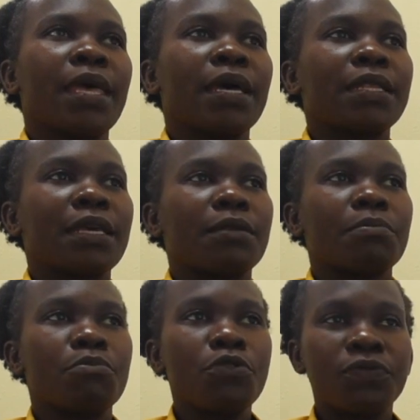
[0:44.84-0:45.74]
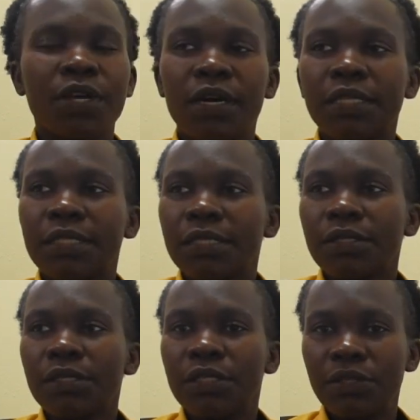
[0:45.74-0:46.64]
and then moved on to
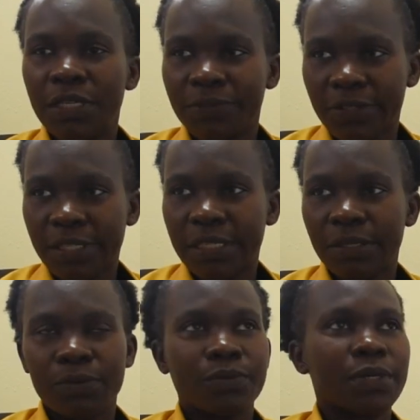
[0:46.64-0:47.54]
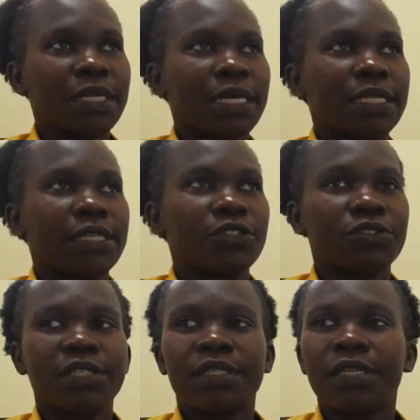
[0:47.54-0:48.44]
university with that
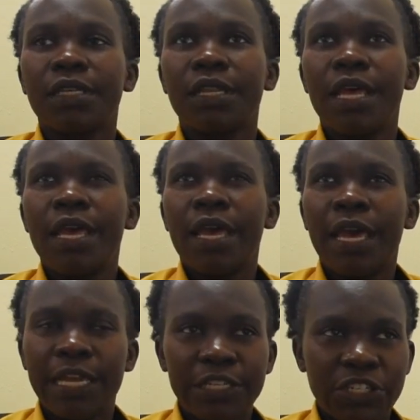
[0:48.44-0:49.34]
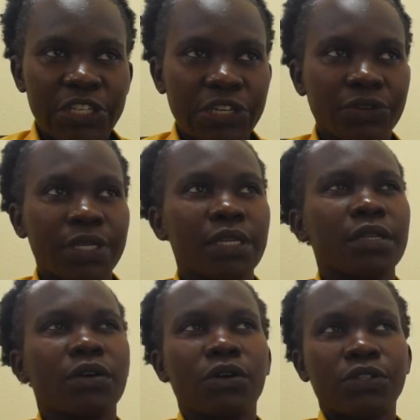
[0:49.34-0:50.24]
interest in engineering.
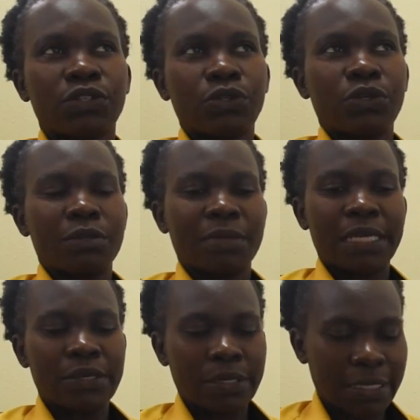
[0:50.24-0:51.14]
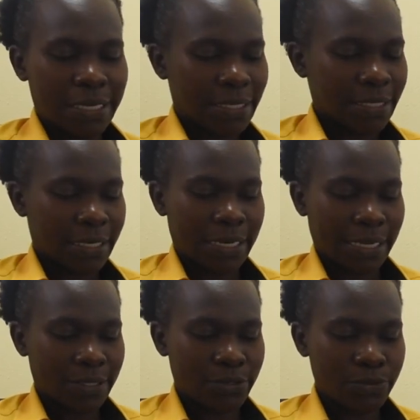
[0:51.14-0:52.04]
Also, in my younger days, I'd
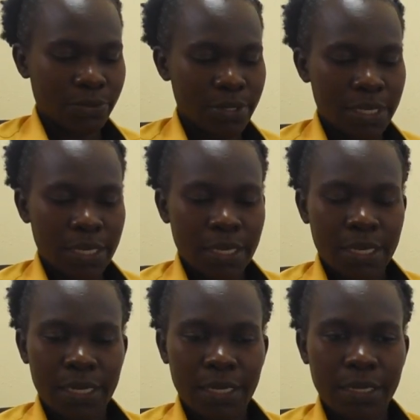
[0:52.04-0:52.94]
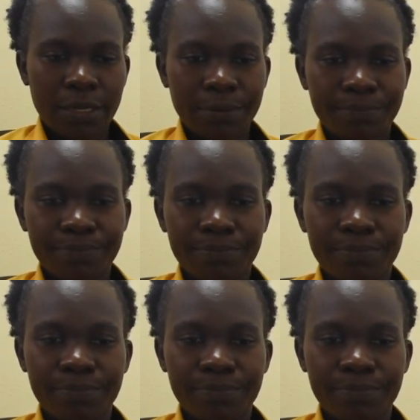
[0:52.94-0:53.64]
like to